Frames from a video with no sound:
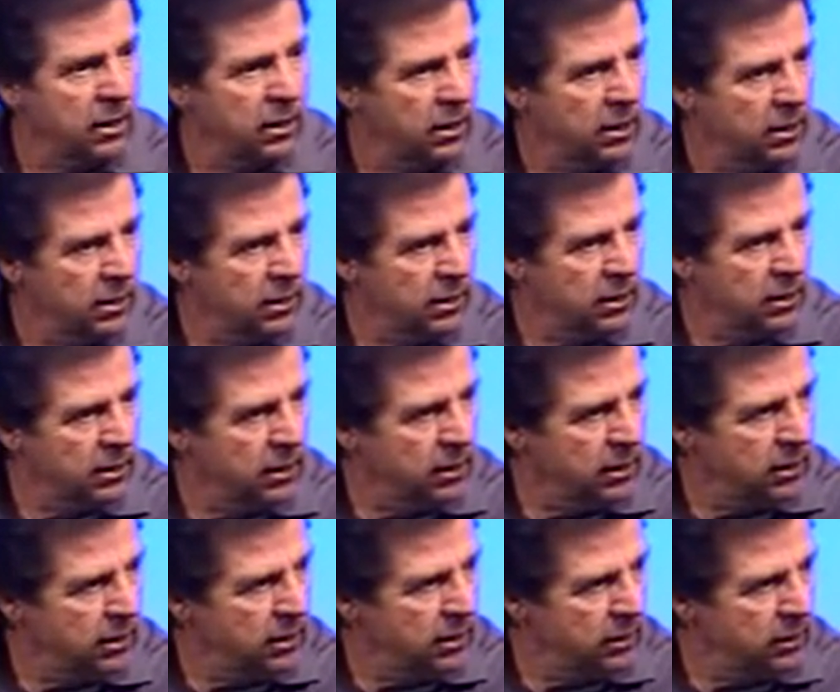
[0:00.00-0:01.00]

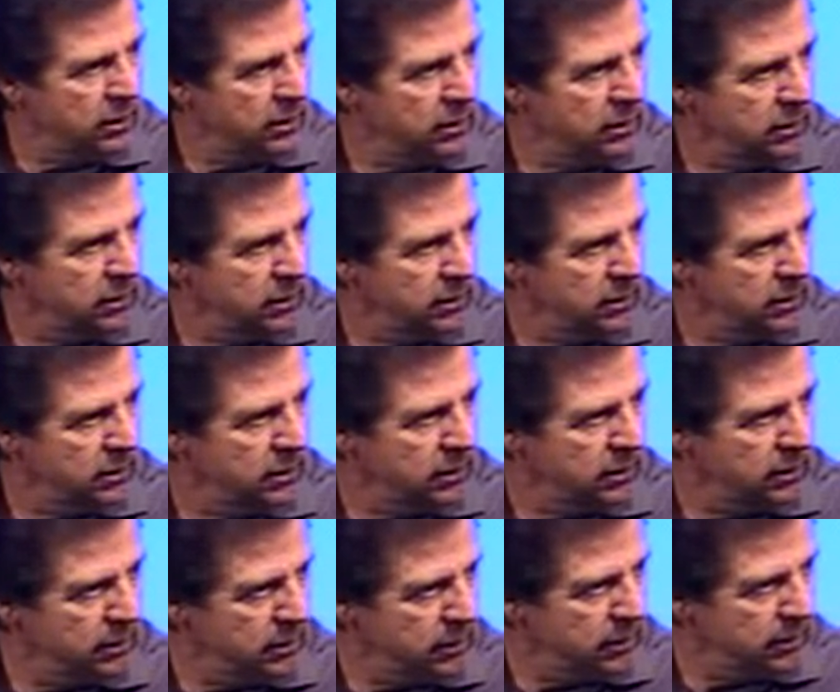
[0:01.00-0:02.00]

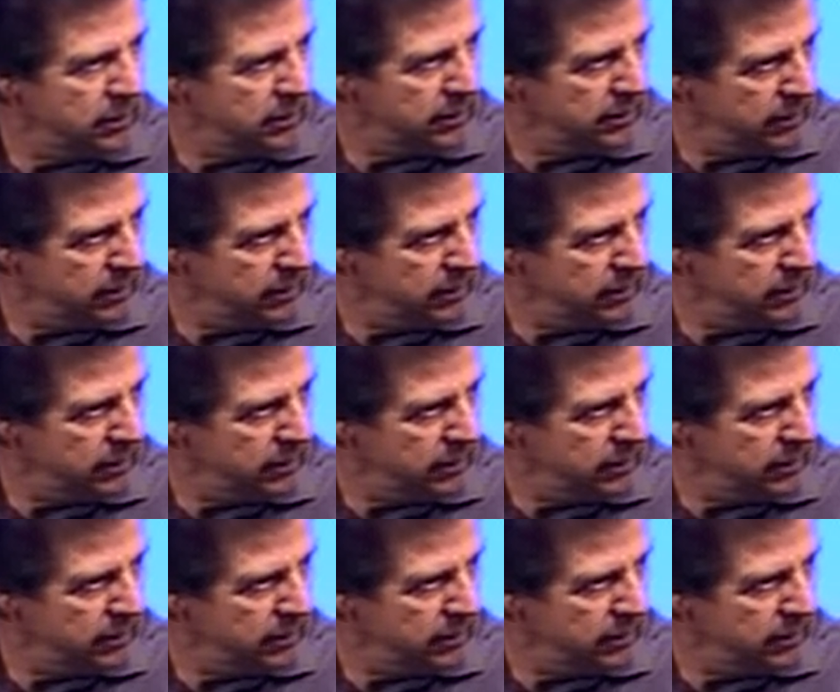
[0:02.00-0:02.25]
(silence)